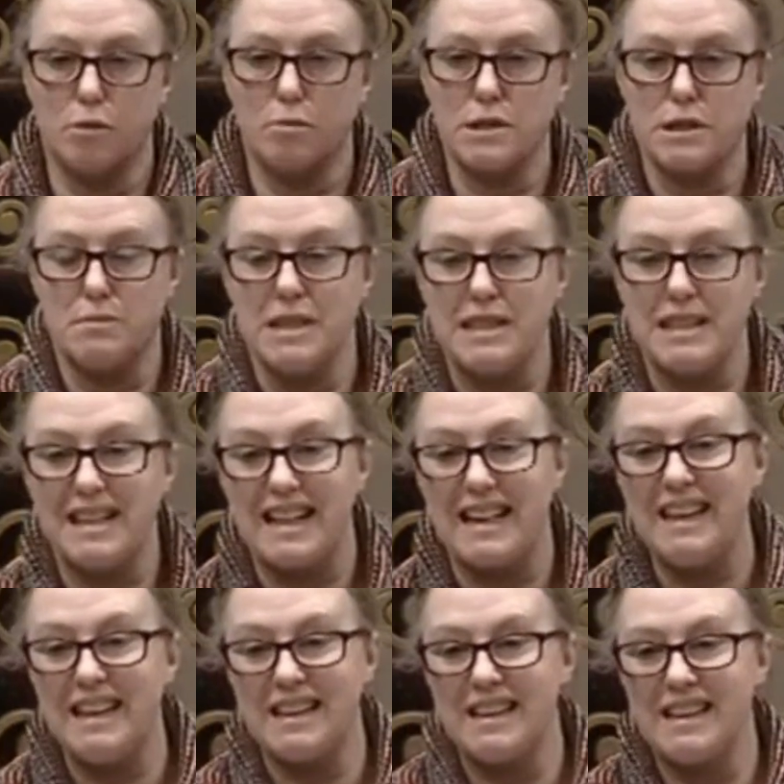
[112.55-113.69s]
almost
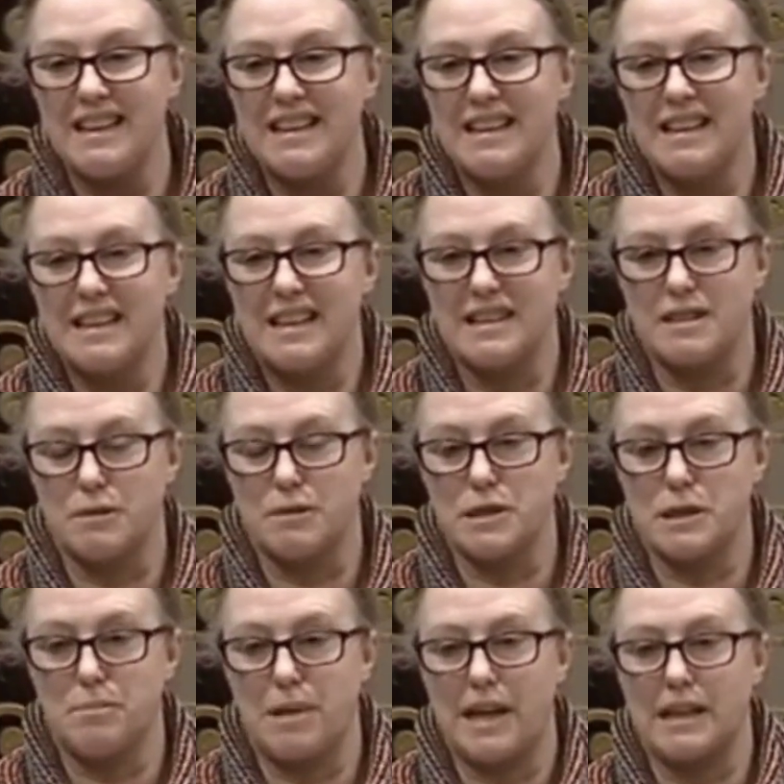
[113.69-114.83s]
immediately as soon as
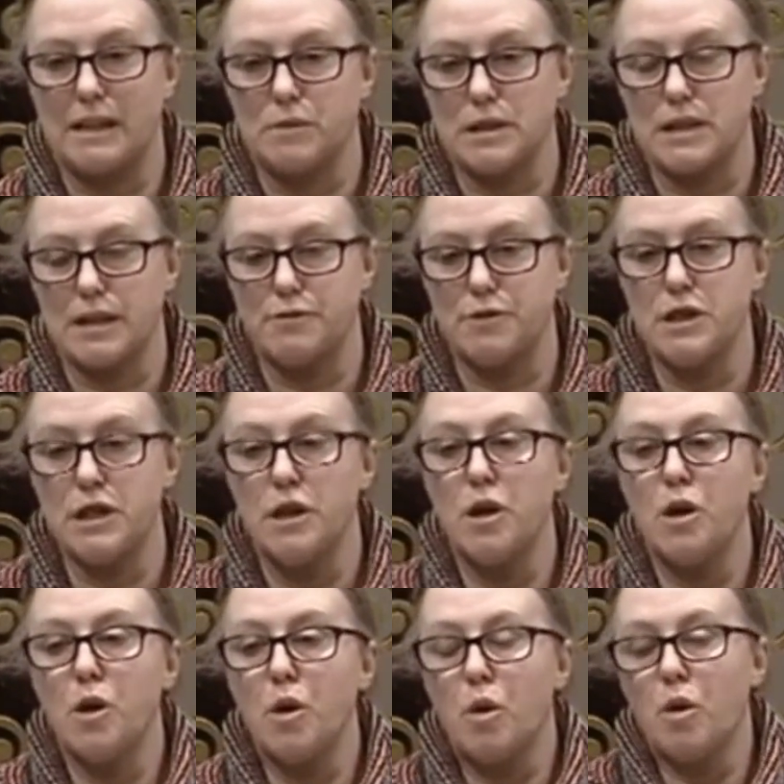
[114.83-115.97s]
the ban was lifted.
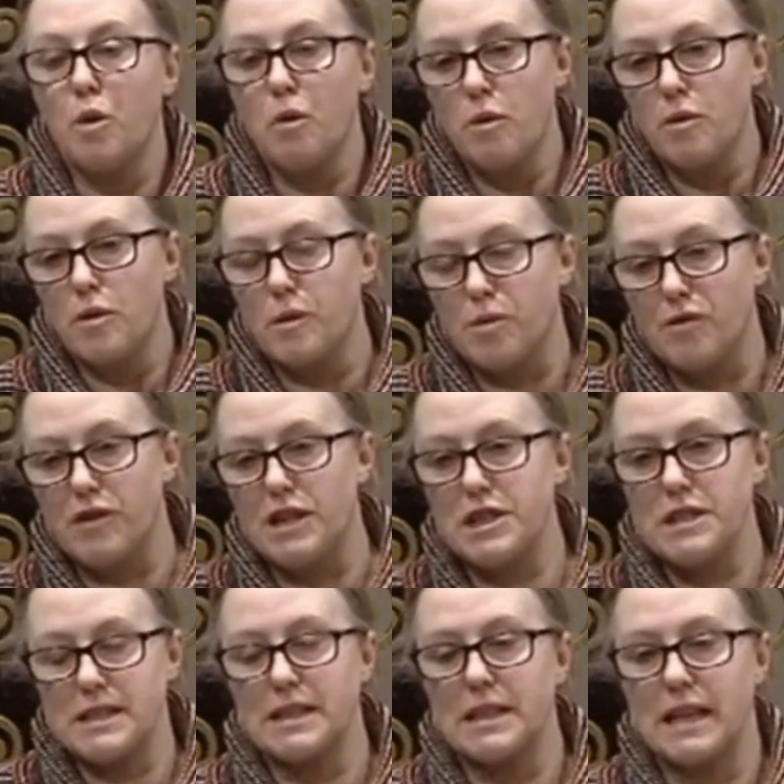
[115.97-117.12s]
The
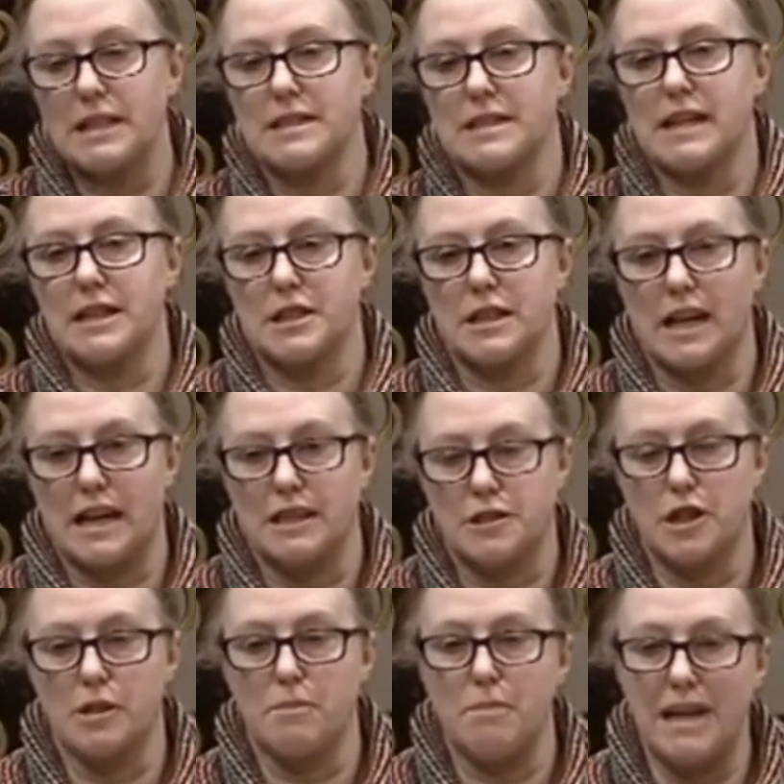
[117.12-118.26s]
provisions in the legislation last
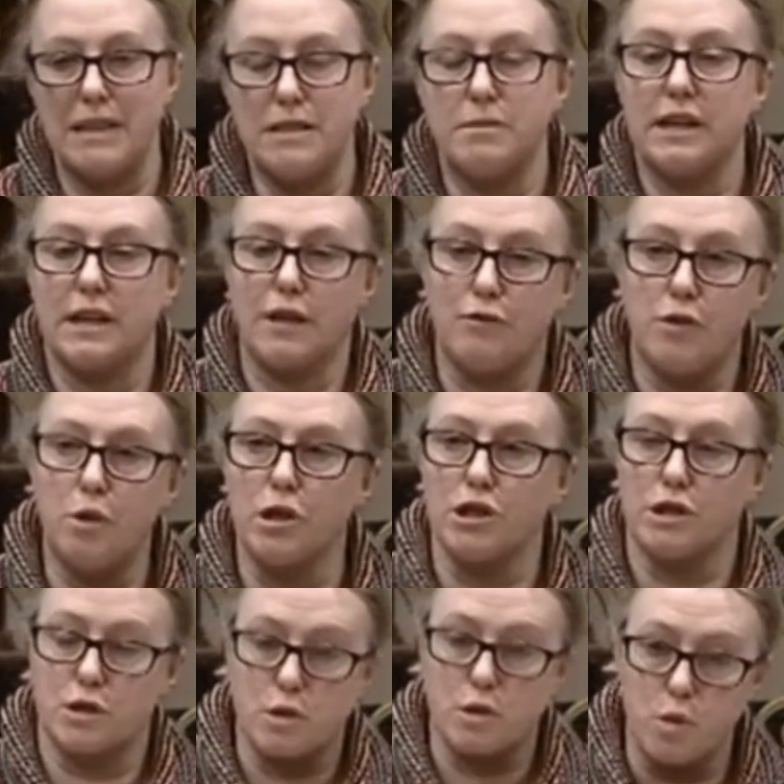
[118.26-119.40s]
year meant that if you were
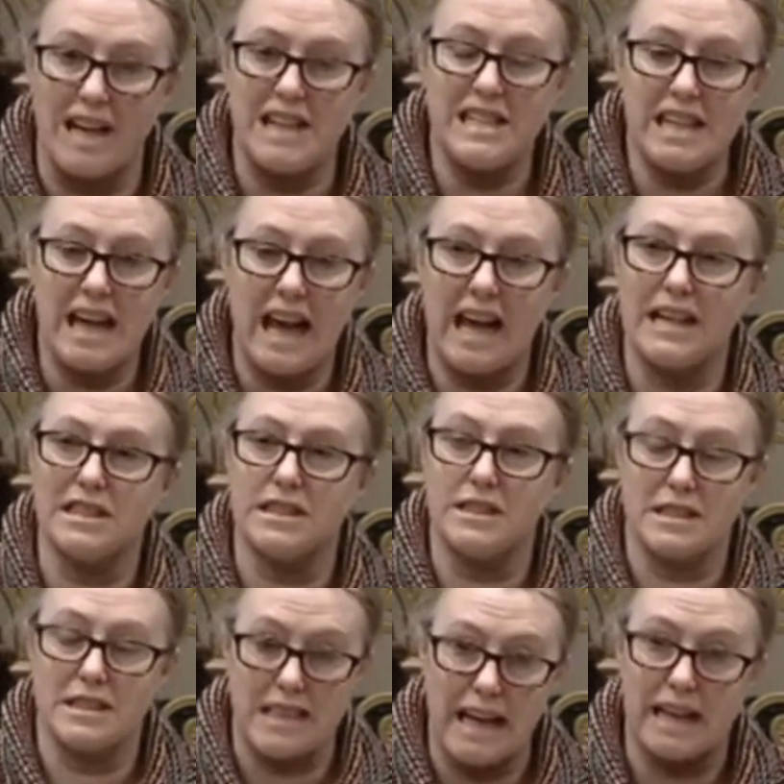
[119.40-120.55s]
just
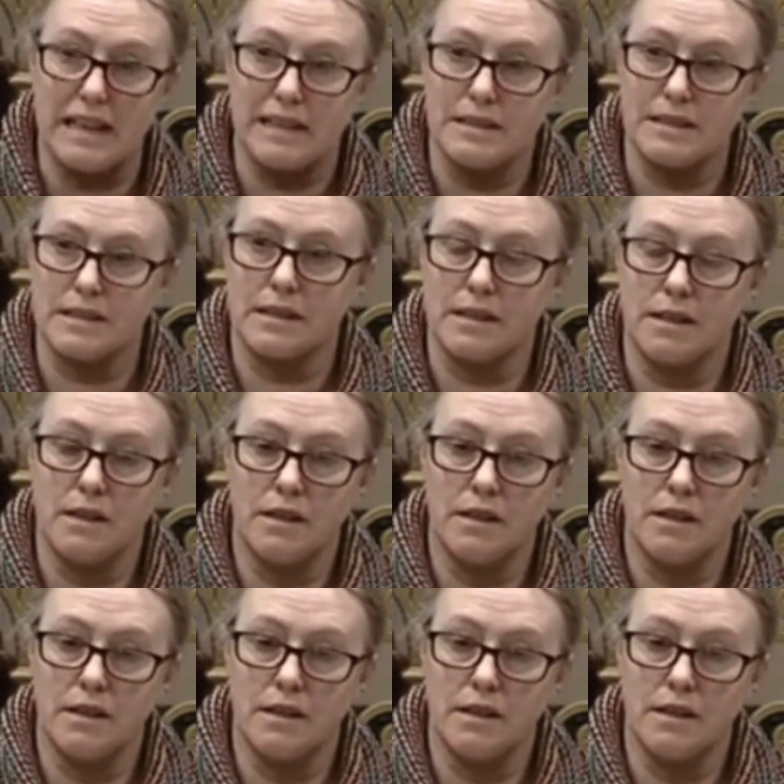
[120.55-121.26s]
28 days